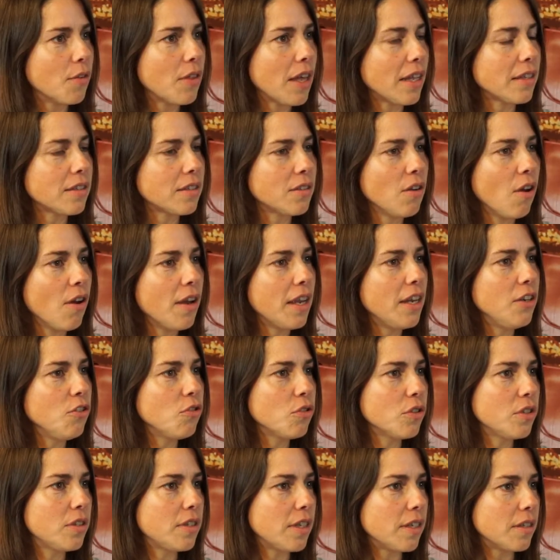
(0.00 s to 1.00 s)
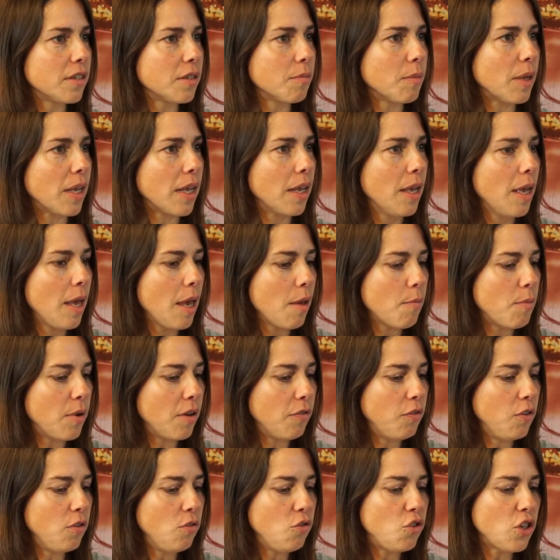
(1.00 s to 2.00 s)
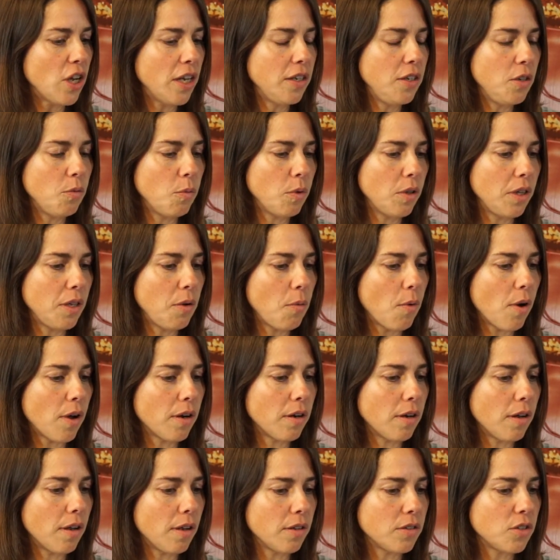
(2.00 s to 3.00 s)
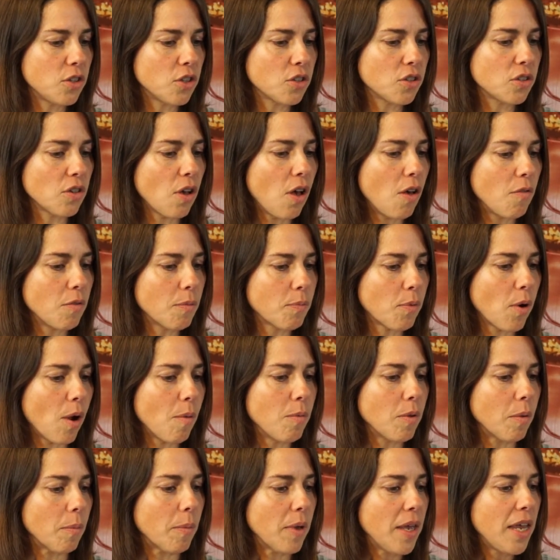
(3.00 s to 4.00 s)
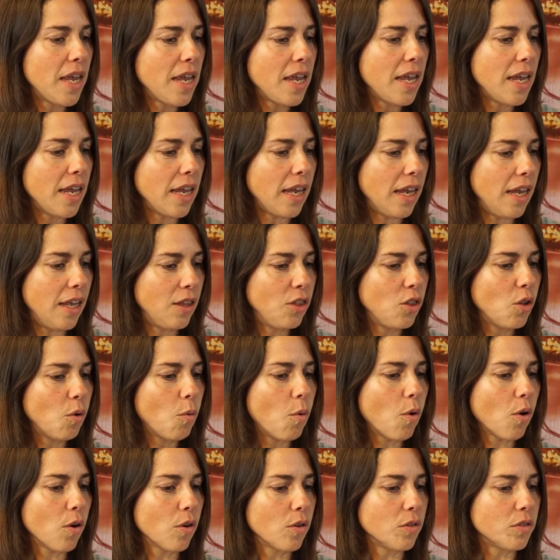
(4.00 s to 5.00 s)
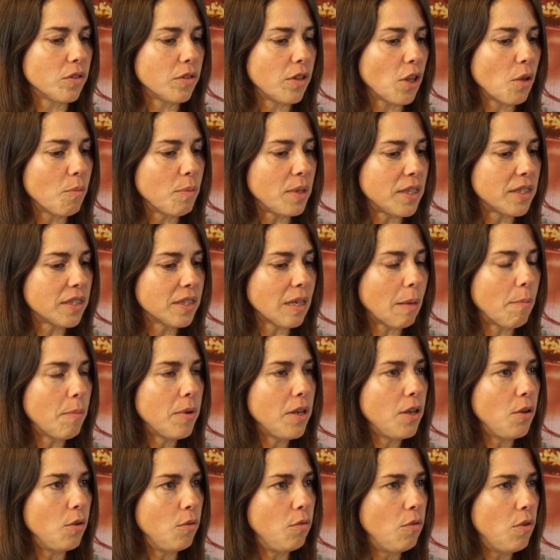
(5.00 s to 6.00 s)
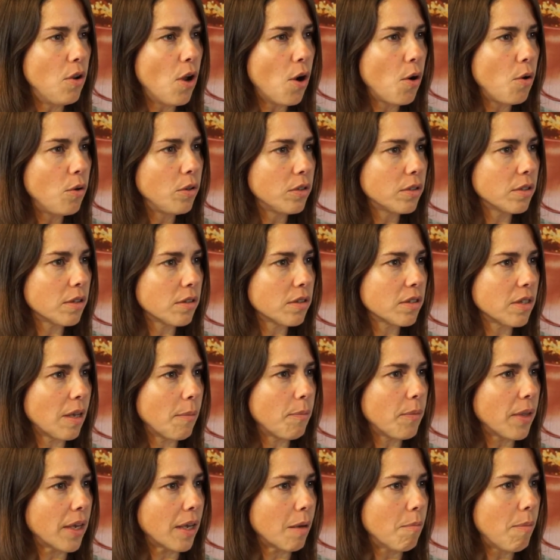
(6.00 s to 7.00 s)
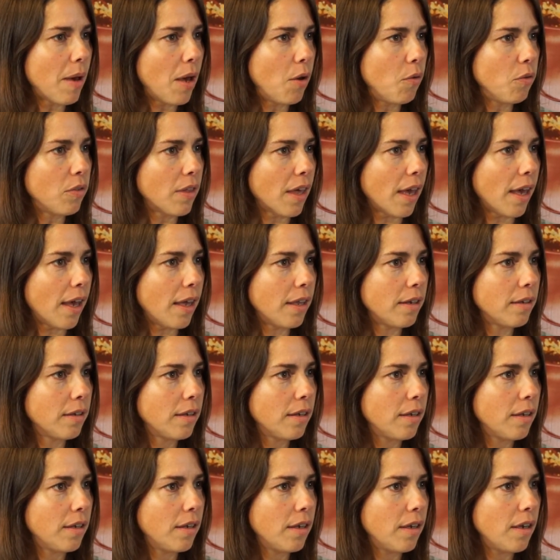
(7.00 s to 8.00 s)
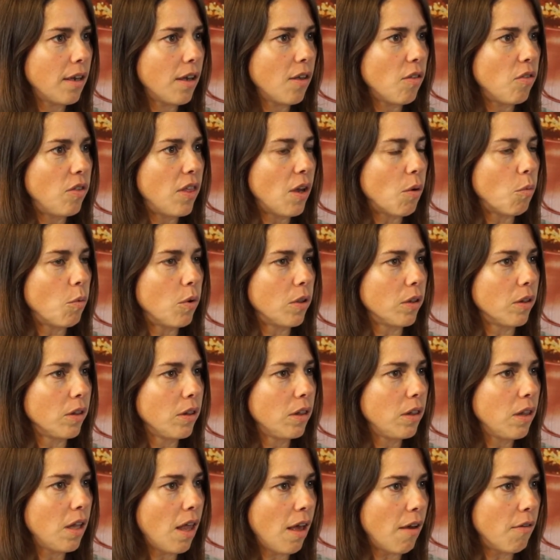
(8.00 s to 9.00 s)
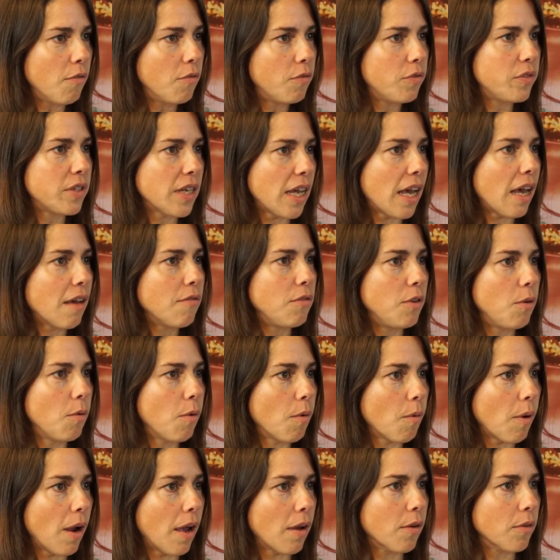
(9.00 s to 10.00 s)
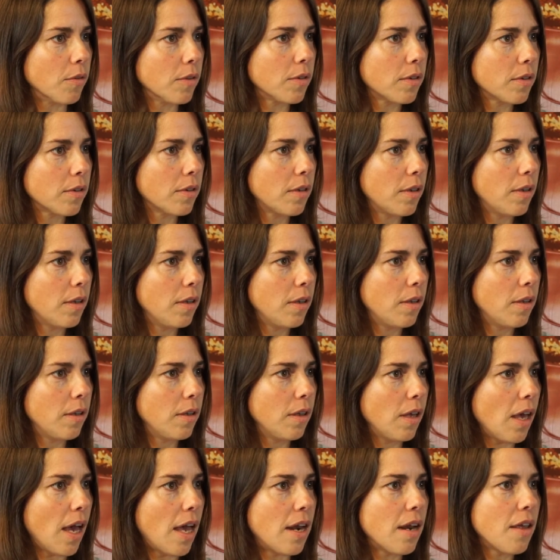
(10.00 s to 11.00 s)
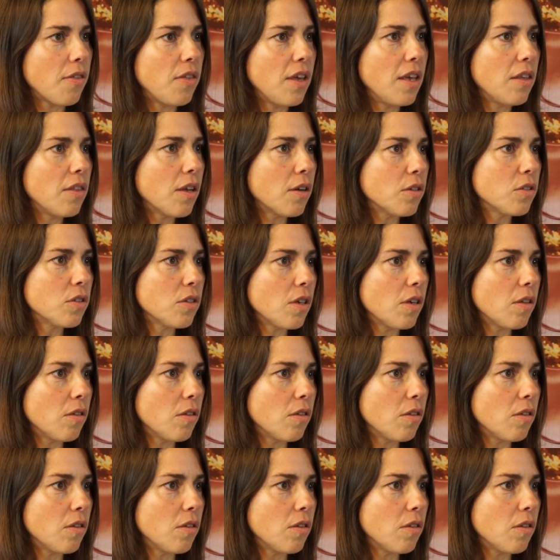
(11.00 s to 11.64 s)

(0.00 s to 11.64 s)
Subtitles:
that's not interesting to me. No. But if you genuinely want to solve a problem in the world, there'll be somebody who knows something about that will love to have you around. Yeah. And I think there's